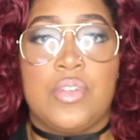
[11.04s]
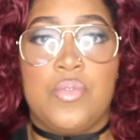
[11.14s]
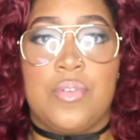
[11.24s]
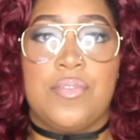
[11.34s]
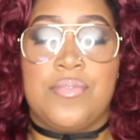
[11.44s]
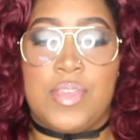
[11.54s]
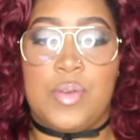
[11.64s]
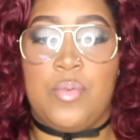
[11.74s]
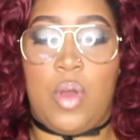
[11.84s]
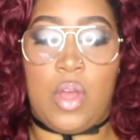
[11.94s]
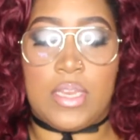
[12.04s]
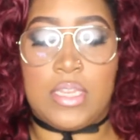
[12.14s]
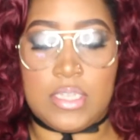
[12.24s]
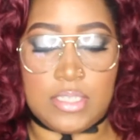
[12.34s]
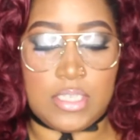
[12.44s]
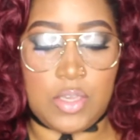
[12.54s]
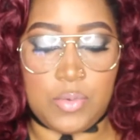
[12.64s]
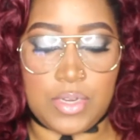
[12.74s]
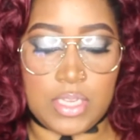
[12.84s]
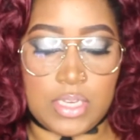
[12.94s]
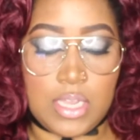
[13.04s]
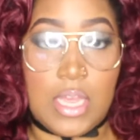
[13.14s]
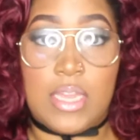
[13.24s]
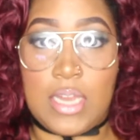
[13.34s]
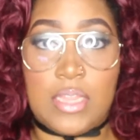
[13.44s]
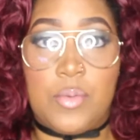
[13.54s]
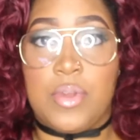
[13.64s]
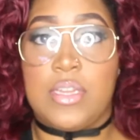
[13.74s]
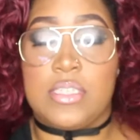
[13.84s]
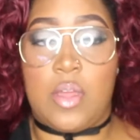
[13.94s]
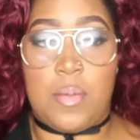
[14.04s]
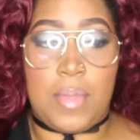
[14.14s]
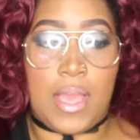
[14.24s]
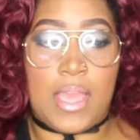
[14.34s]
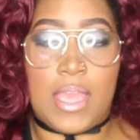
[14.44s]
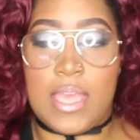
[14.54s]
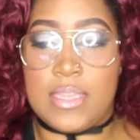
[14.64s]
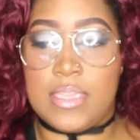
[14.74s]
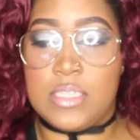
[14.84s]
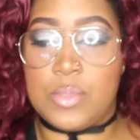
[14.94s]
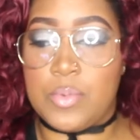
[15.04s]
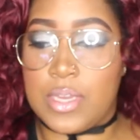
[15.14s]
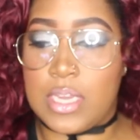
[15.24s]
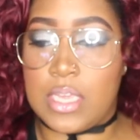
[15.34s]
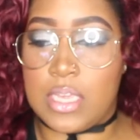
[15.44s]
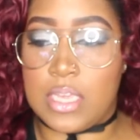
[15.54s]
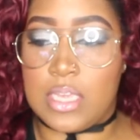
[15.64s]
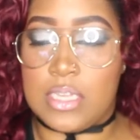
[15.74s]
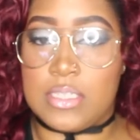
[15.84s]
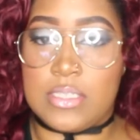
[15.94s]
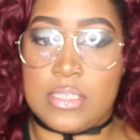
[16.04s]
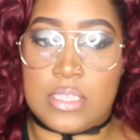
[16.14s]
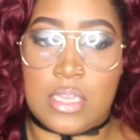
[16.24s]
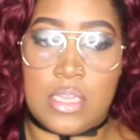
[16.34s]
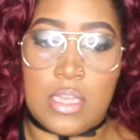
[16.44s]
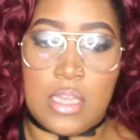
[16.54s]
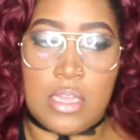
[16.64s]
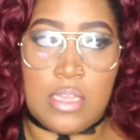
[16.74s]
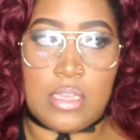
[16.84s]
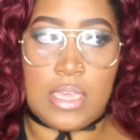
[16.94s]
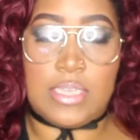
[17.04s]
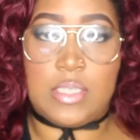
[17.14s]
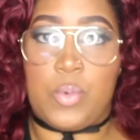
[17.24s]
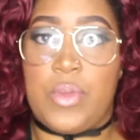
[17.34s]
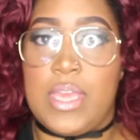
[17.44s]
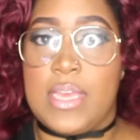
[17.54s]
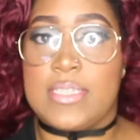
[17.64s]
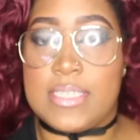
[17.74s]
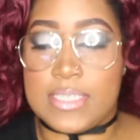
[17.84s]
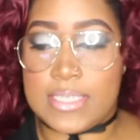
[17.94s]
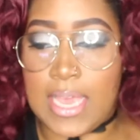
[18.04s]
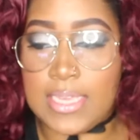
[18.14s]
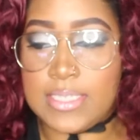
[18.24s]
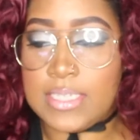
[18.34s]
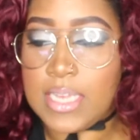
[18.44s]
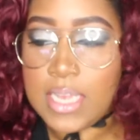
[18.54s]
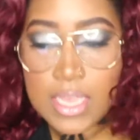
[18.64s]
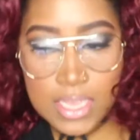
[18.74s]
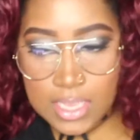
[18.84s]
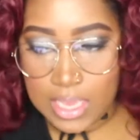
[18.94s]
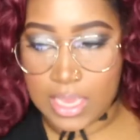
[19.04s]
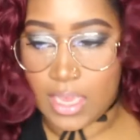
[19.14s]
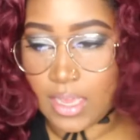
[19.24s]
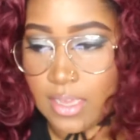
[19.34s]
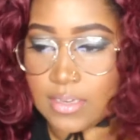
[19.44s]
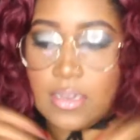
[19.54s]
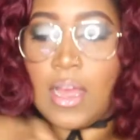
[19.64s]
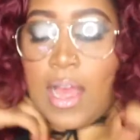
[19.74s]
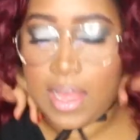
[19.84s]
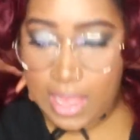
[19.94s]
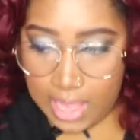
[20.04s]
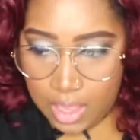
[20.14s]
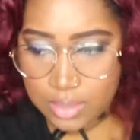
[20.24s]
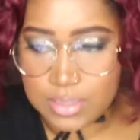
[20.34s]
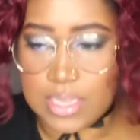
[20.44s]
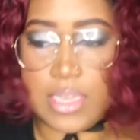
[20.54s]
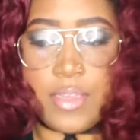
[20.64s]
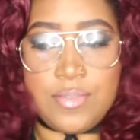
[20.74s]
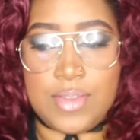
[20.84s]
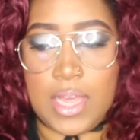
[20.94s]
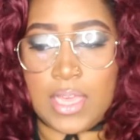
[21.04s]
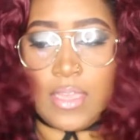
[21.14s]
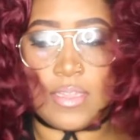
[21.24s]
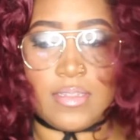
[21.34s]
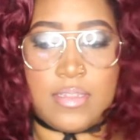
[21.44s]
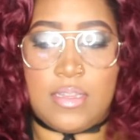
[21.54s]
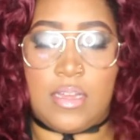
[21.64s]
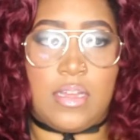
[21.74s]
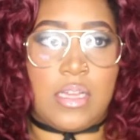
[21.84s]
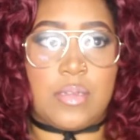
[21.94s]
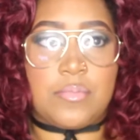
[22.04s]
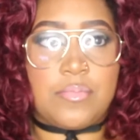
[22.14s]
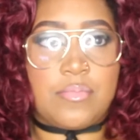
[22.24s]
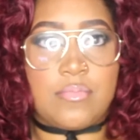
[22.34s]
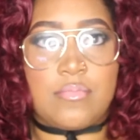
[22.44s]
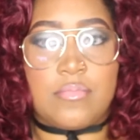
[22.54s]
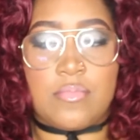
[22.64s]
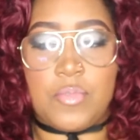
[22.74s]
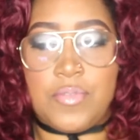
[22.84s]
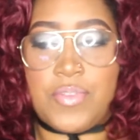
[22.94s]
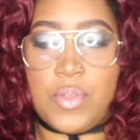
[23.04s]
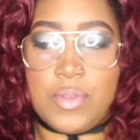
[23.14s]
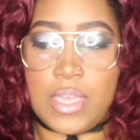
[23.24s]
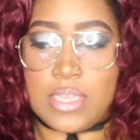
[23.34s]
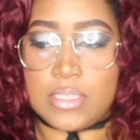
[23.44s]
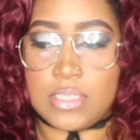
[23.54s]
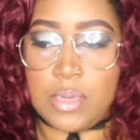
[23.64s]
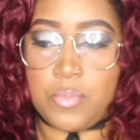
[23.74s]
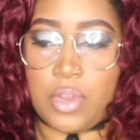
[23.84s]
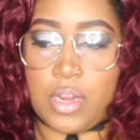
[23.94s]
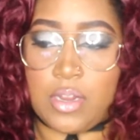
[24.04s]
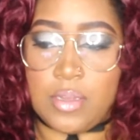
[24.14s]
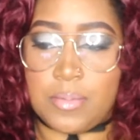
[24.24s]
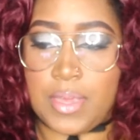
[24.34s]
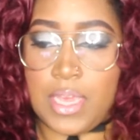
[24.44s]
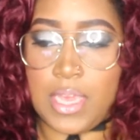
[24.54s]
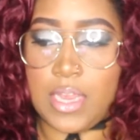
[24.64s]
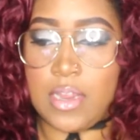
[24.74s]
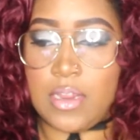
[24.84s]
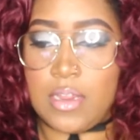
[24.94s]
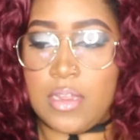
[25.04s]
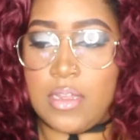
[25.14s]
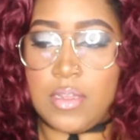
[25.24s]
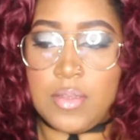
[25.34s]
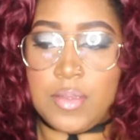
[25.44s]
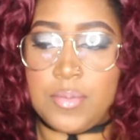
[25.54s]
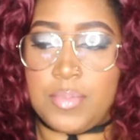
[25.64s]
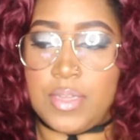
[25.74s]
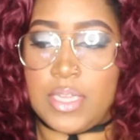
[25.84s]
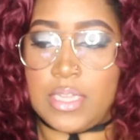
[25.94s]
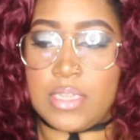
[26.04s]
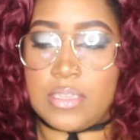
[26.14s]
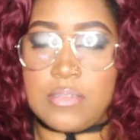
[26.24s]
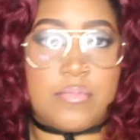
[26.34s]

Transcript: do a review on this unit, not the one that's on my head. This one is, it's a wig Stacy, and I'll leave like the review link somewhere up here, but